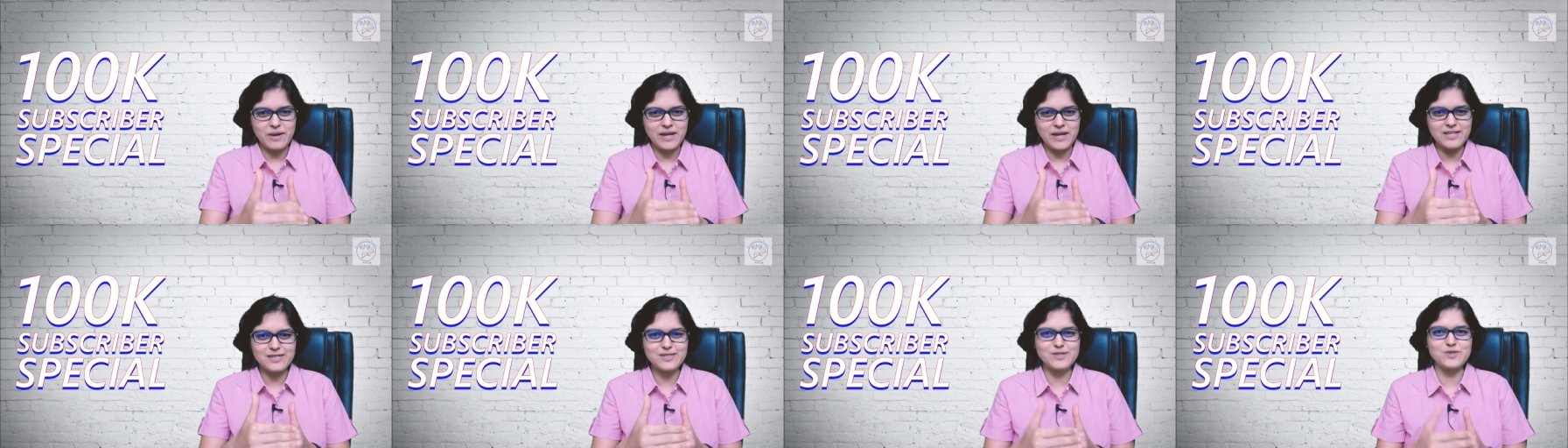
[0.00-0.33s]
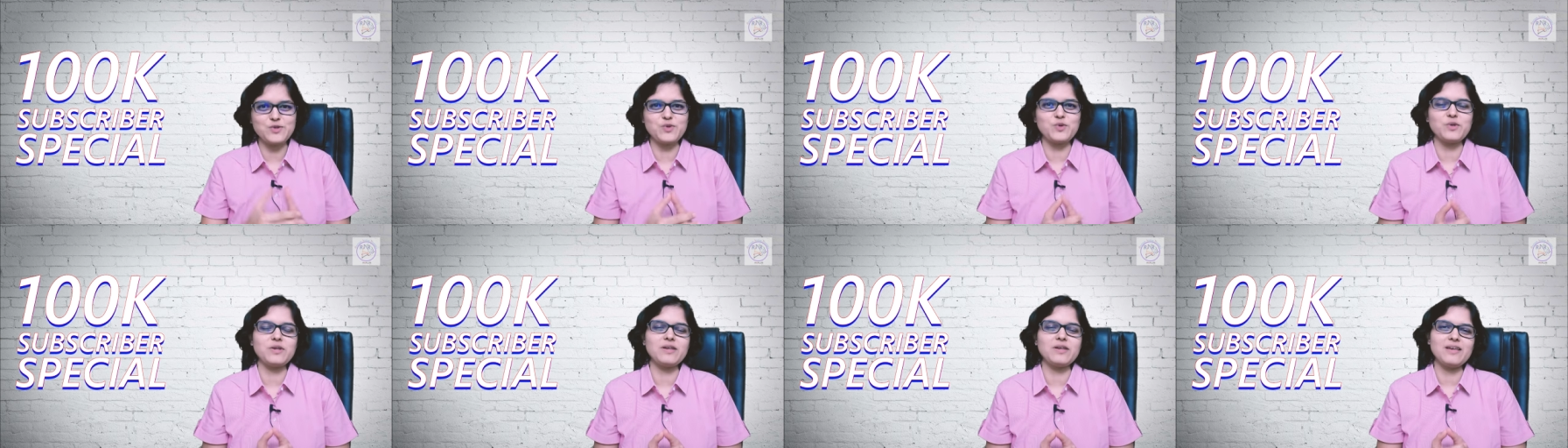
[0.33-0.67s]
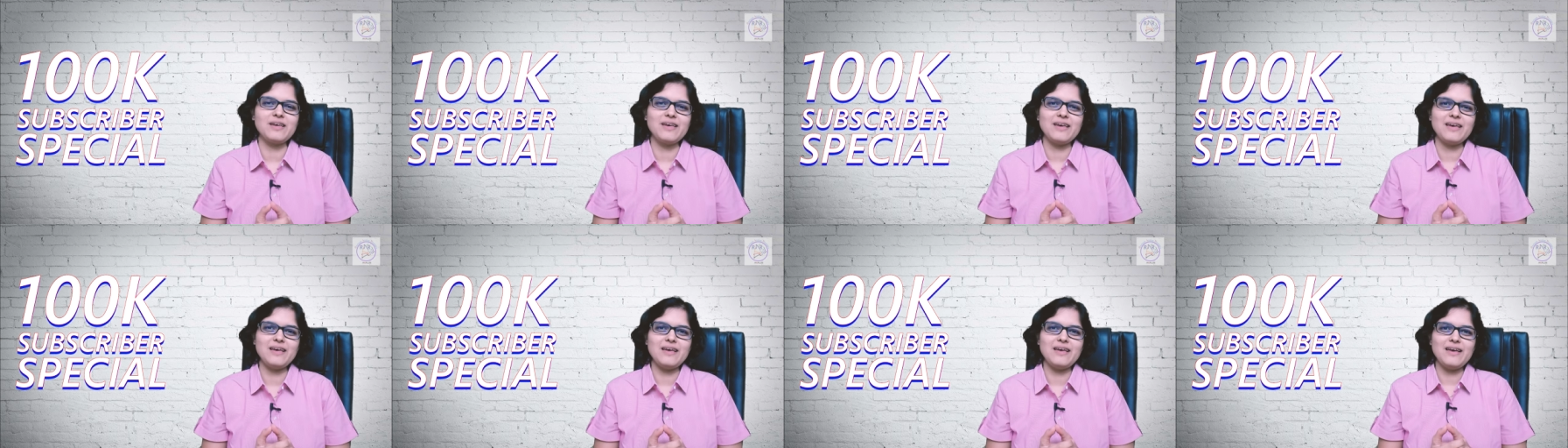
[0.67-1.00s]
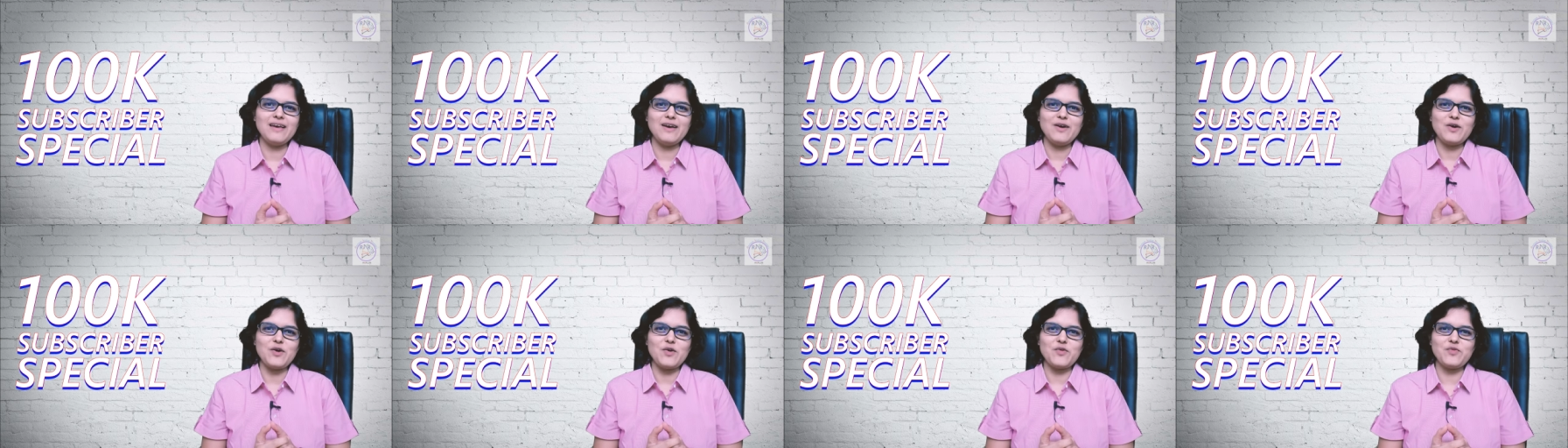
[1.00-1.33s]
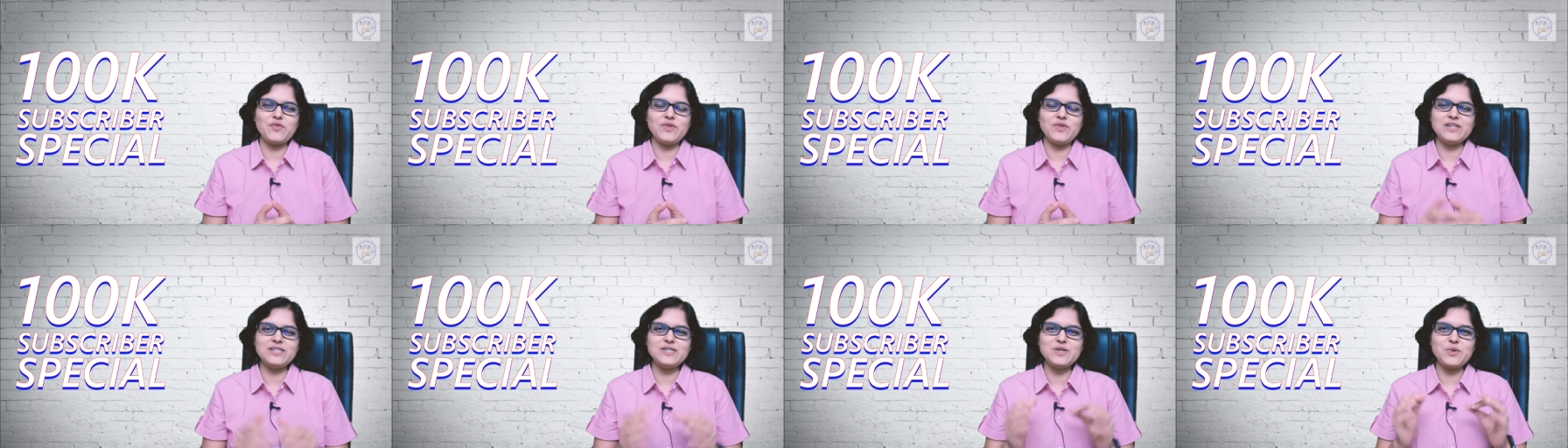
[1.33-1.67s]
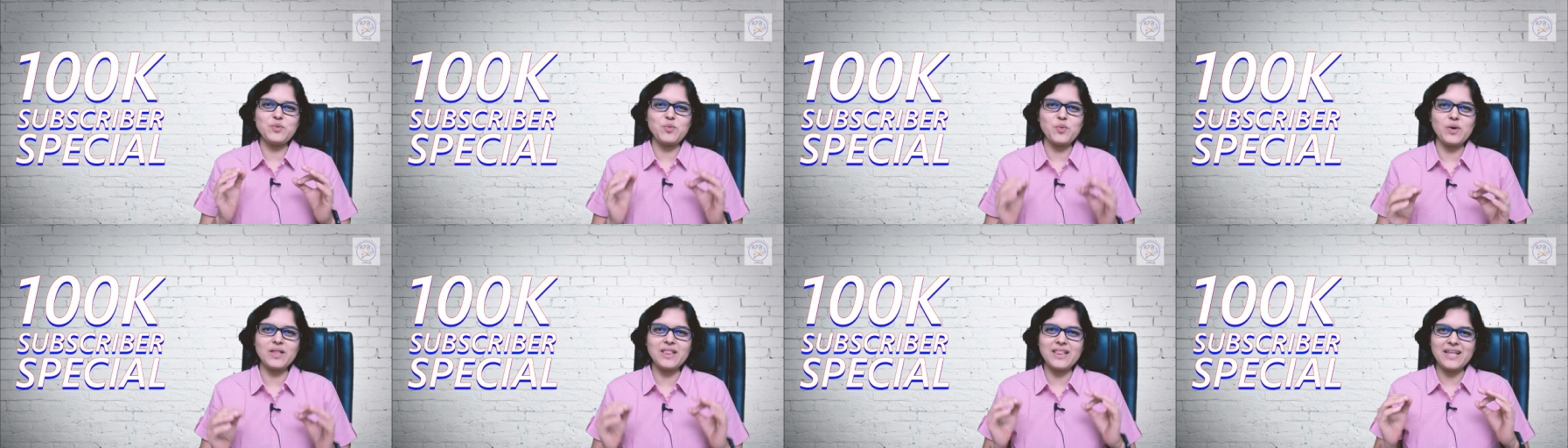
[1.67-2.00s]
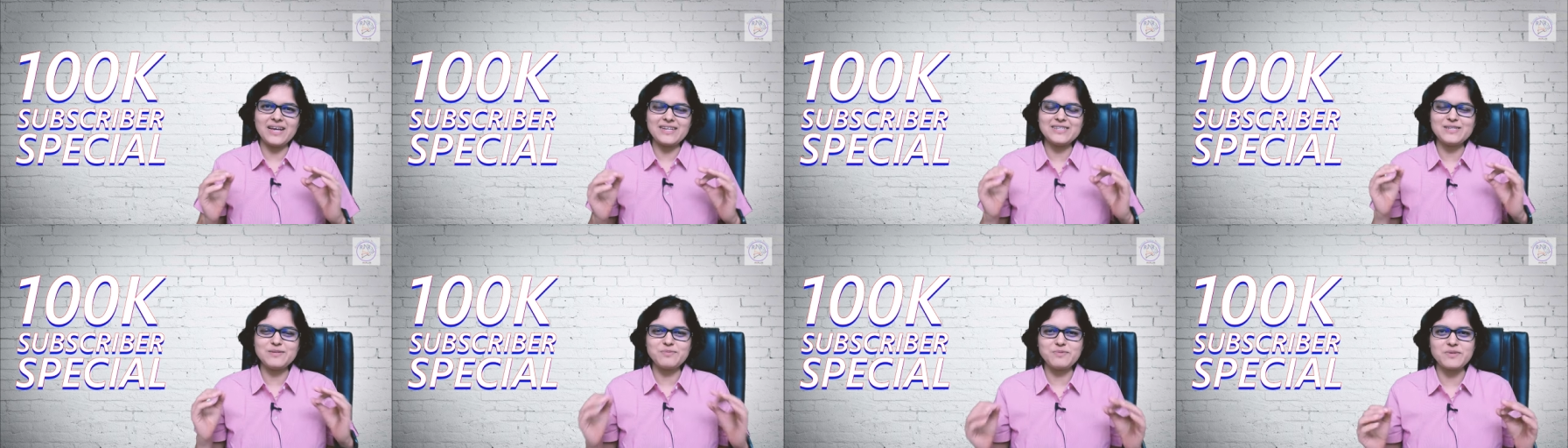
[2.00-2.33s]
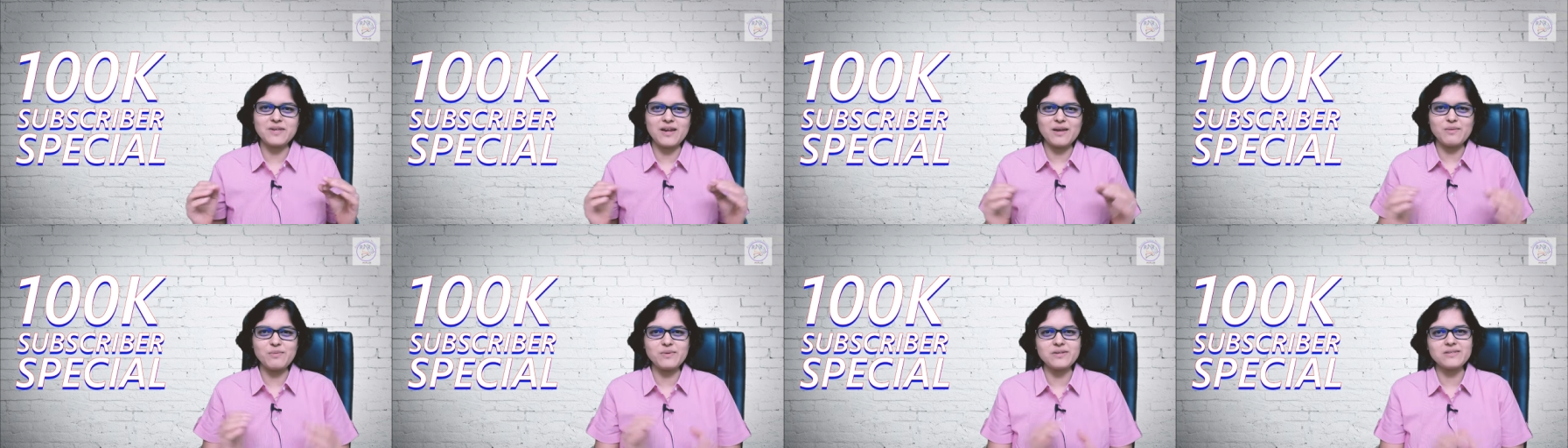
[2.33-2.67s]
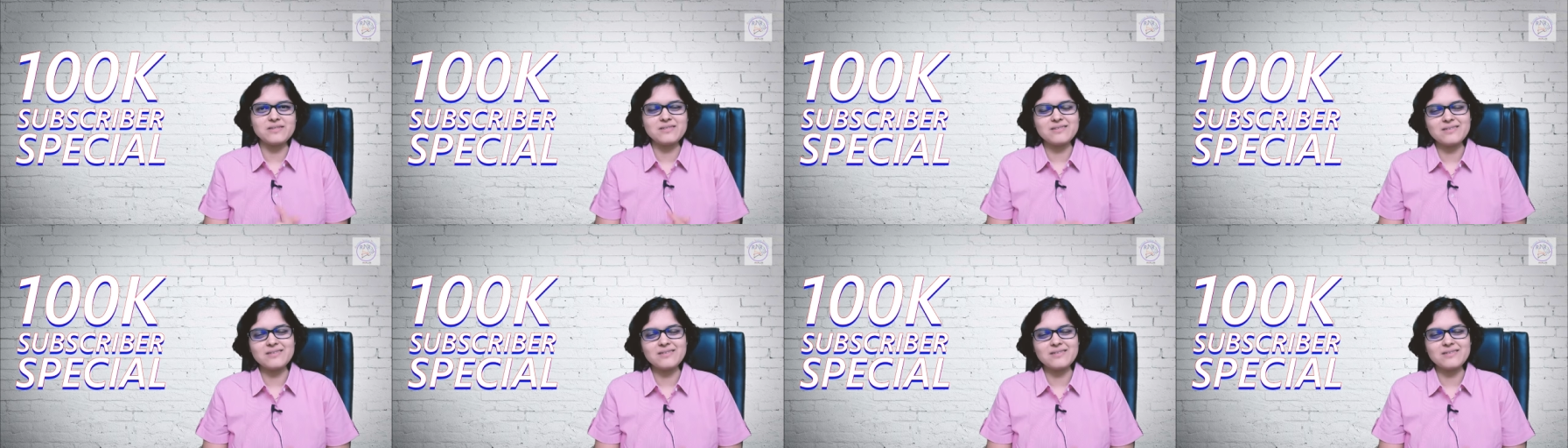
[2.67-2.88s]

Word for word: milestone of reaching one lakh subscribers.